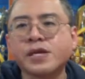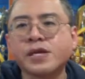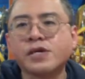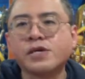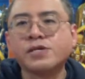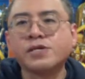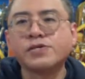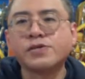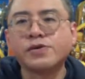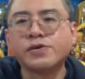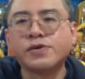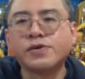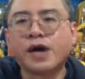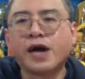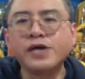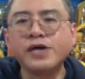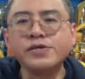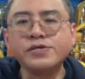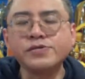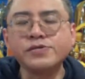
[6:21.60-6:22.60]
So
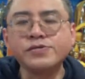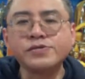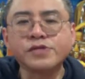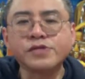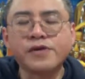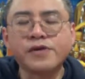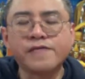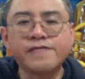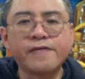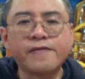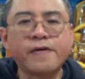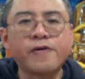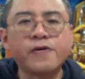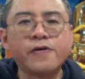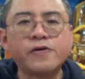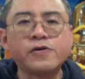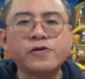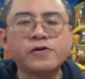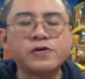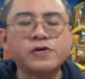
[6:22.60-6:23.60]
I use
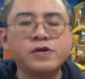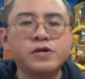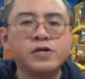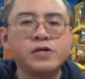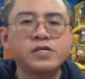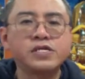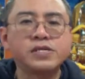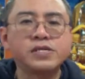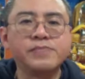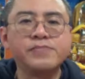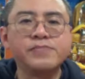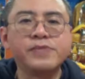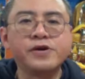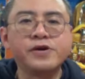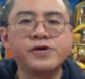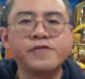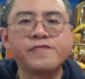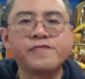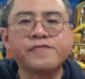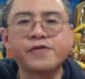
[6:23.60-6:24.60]
4
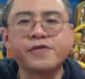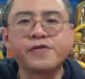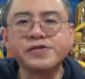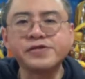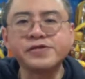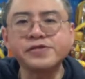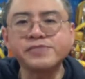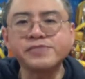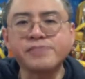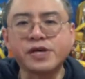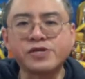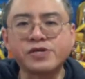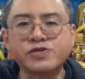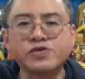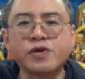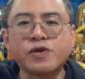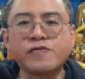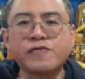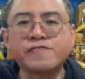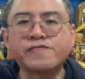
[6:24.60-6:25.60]
simple phrases, my
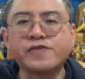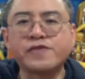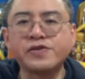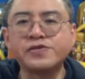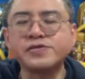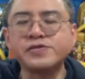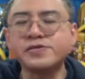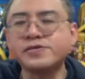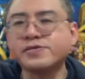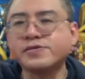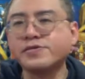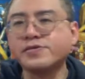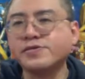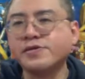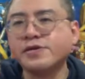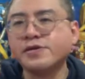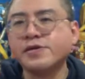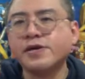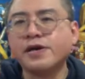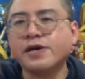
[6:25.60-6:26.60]
stock phrases,
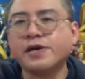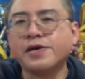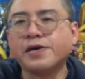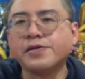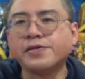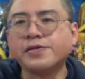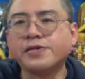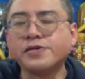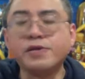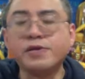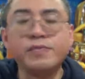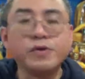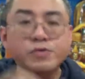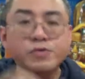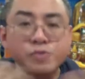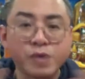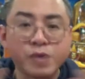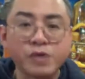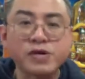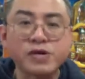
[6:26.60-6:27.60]
and you're
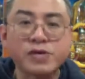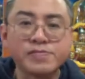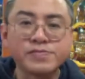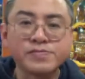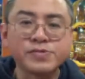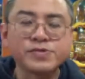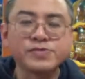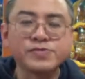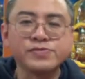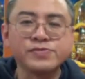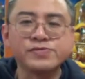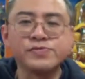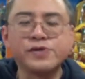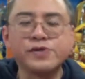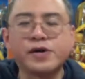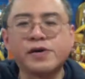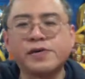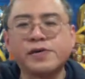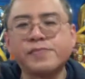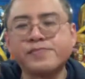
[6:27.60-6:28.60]
most welcome to
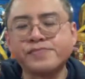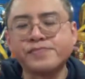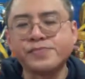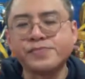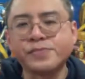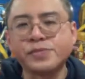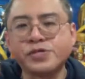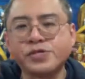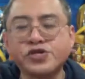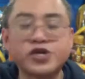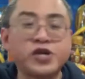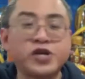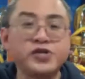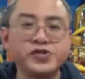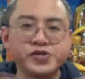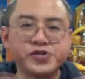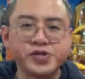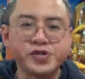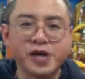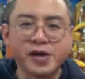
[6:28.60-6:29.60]

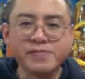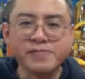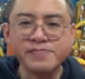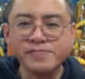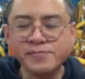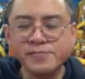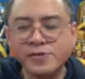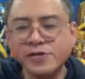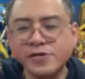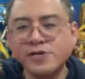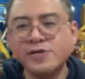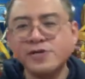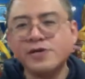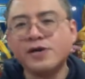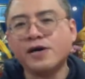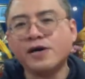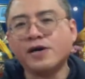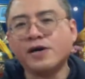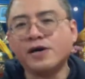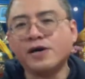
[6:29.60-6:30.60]
change them,
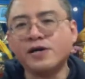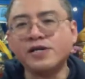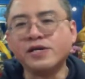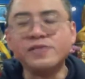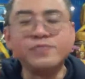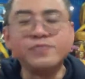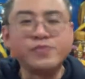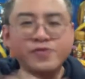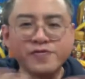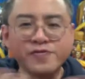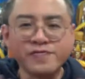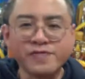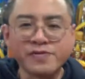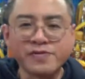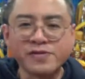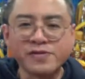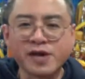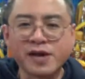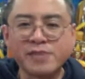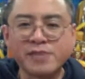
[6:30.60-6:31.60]
improve
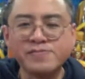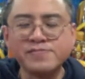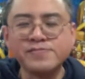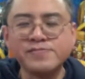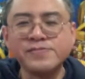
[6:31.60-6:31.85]
on them,